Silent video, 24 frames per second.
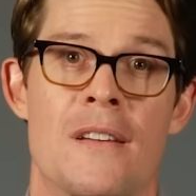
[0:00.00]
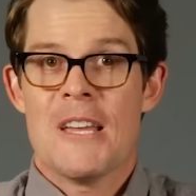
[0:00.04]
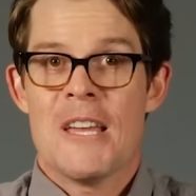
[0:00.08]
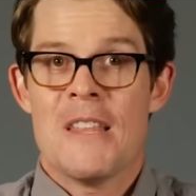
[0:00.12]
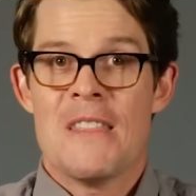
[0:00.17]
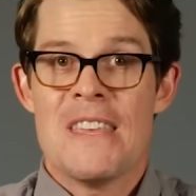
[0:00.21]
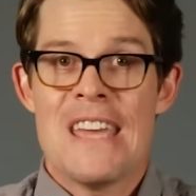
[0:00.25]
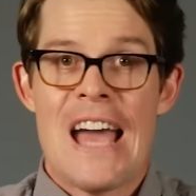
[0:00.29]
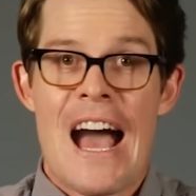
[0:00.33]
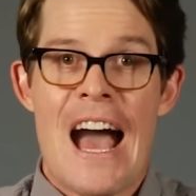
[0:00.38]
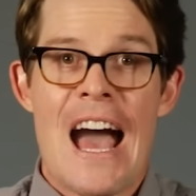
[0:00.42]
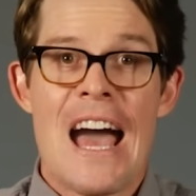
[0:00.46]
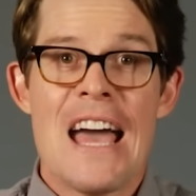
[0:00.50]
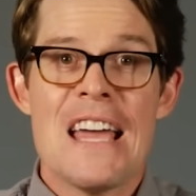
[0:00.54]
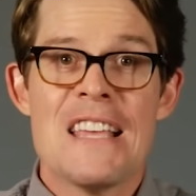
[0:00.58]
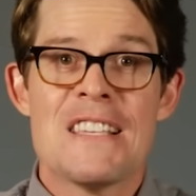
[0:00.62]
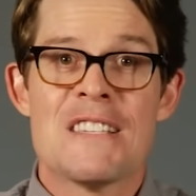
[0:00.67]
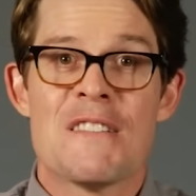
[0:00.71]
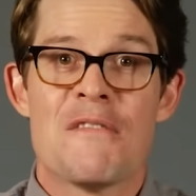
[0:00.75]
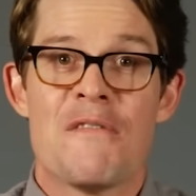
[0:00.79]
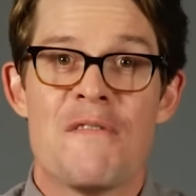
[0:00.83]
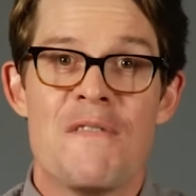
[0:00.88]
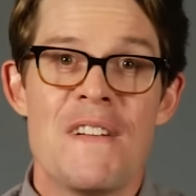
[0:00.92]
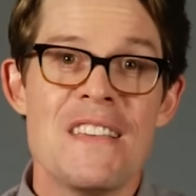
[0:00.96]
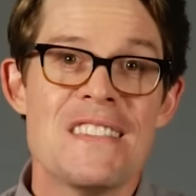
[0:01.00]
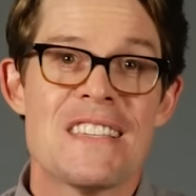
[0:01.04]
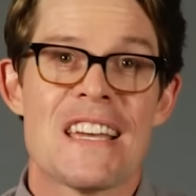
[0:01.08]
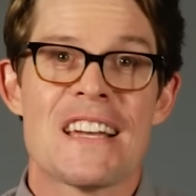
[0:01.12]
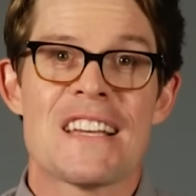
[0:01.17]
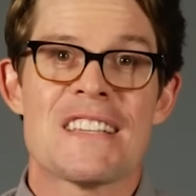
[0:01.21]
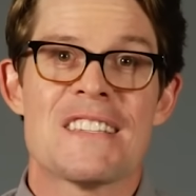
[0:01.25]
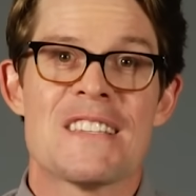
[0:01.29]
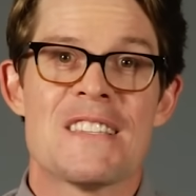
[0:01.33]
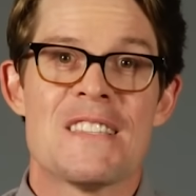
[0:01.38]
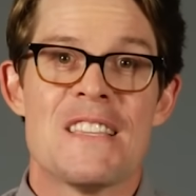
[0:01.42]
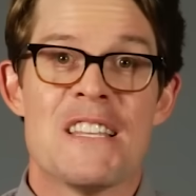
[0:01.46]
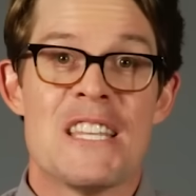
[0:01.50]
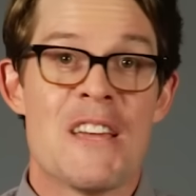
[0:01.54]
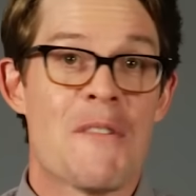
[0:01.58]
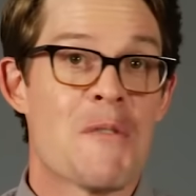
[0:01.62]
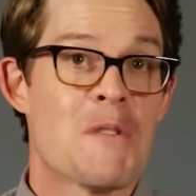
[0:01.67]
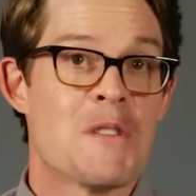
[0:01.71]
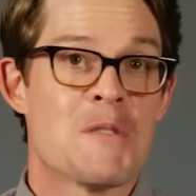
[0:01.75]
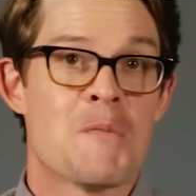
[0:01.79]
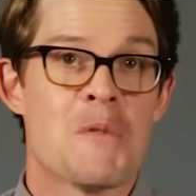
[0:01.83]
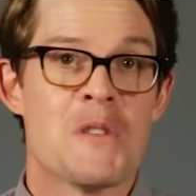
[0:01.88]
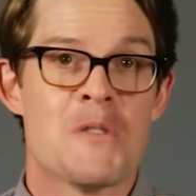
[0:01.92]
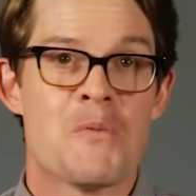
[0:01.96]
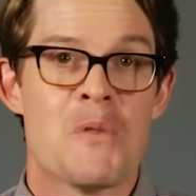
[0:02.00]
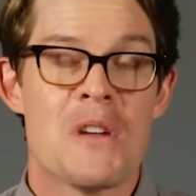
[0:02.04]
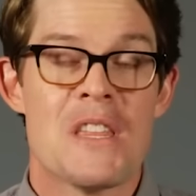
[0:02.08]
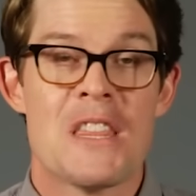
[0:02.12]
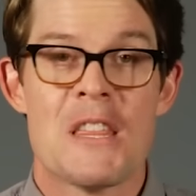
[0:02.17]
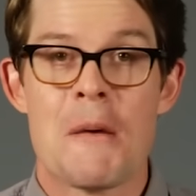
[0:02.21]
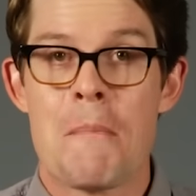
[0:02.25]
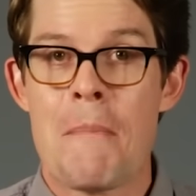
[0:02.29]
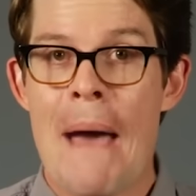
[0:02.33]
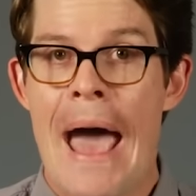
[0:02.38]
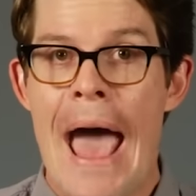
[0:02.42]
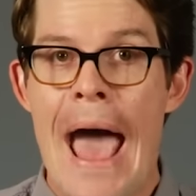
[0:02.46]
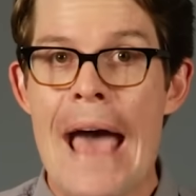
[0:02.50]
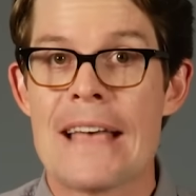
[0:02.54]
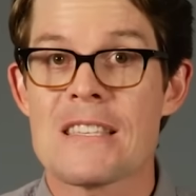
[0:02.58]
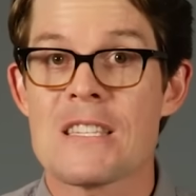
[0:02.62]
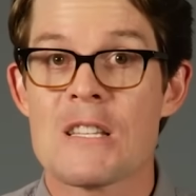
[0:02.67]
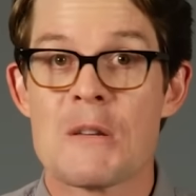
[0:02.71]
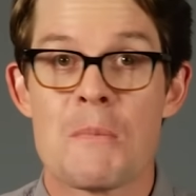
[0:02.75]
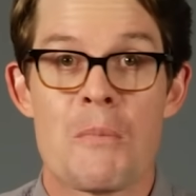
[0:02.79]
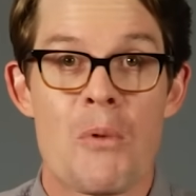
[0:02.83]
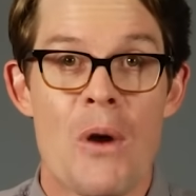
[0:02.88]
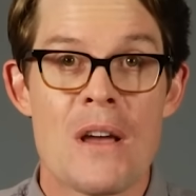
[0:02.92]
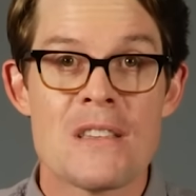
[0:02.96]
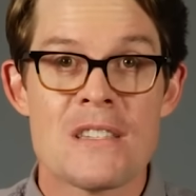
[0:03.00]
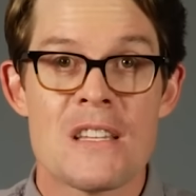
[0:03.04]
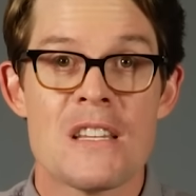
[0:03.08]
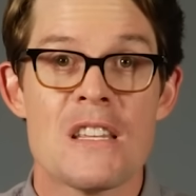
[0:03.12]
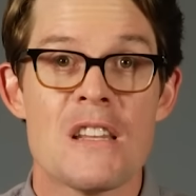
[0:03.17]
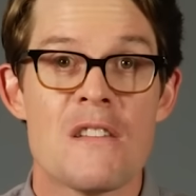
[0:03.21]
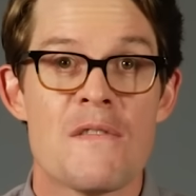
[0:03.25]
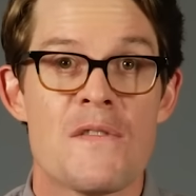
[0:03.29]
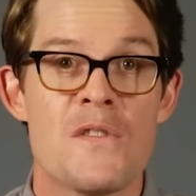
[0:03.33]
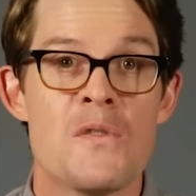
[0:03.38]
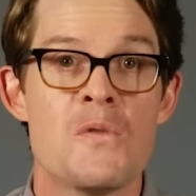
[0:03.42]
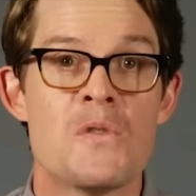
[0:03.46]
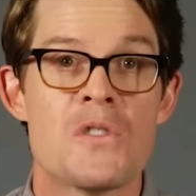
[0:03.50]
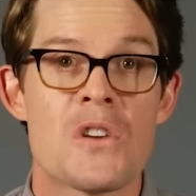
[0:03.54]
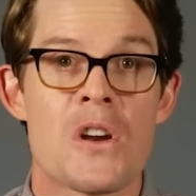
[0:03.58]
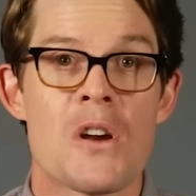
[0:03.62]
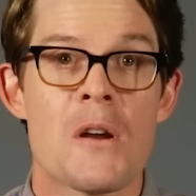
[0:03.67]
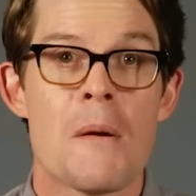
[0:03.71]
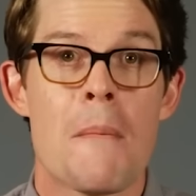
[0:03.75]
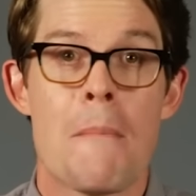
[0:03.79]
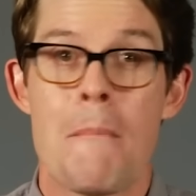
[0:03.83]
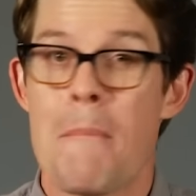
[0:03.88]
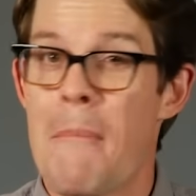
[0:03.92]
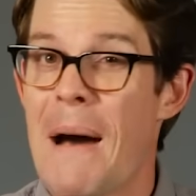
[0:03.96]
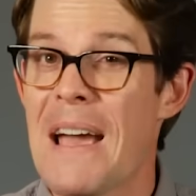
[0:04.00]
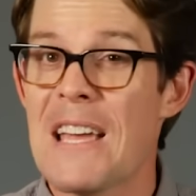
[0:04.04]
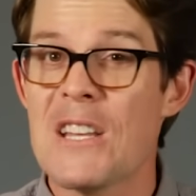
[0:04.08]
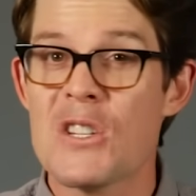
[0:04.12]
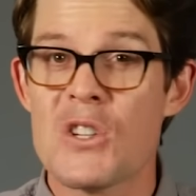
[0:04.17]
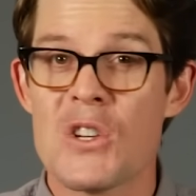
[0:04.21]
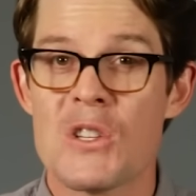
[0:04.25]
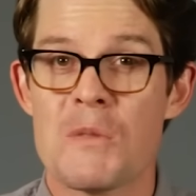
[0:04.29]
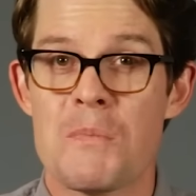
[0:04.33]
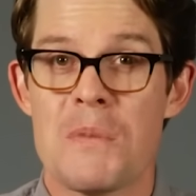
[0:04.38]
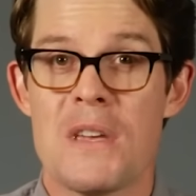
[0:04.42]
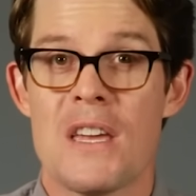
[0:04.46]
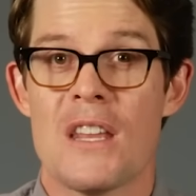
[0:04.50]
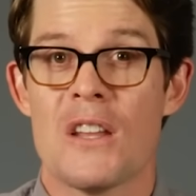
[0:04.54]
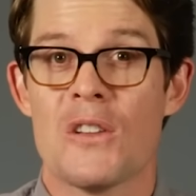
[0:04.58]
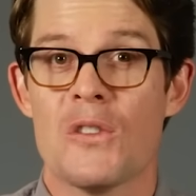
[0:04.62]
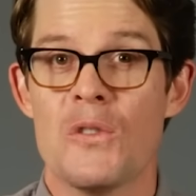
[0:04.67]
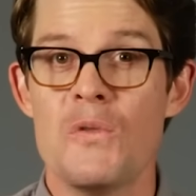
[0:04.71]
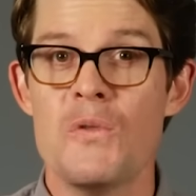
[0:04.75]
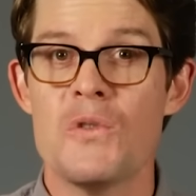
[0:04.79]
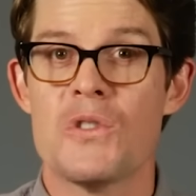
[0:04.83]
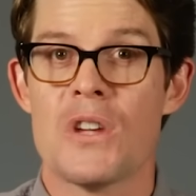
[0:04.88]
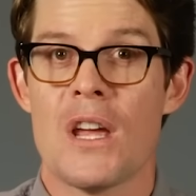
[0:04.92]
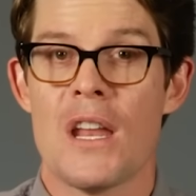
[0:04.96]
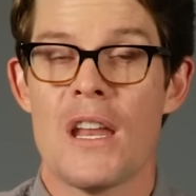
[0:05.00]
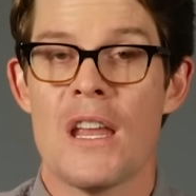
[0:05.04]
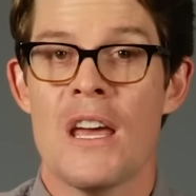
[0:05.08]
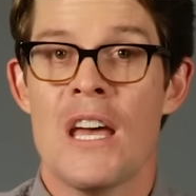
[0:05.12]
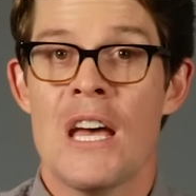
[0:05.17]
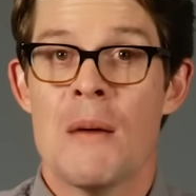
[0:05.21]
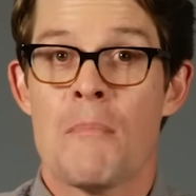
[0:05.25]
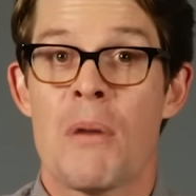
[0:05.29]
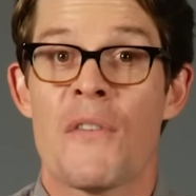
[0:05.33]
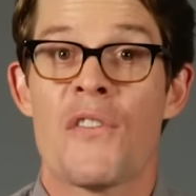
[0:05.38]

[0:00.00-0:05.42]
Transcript: In the eyes of physics, the difference between the past, present, and future might just be an illusion.